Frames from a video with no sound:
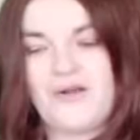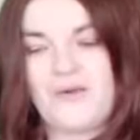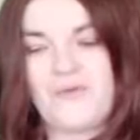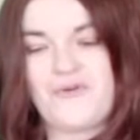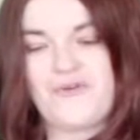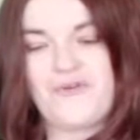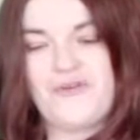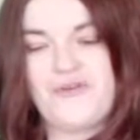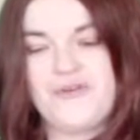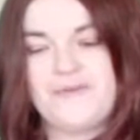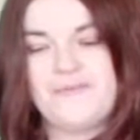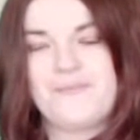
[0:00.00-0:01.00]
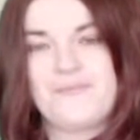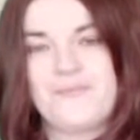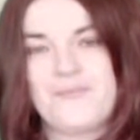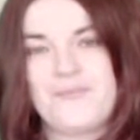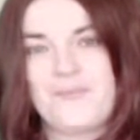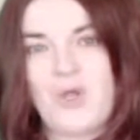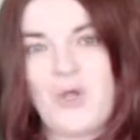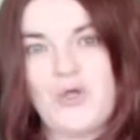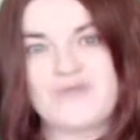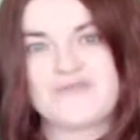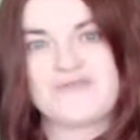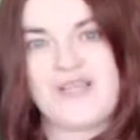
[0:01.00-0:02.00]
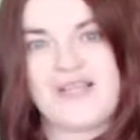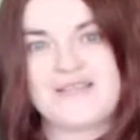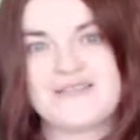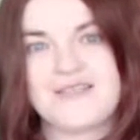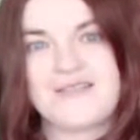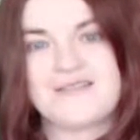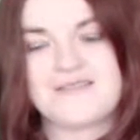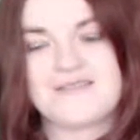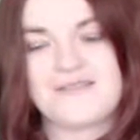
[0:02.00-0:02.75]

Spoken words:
Number 2. Whose flag is this?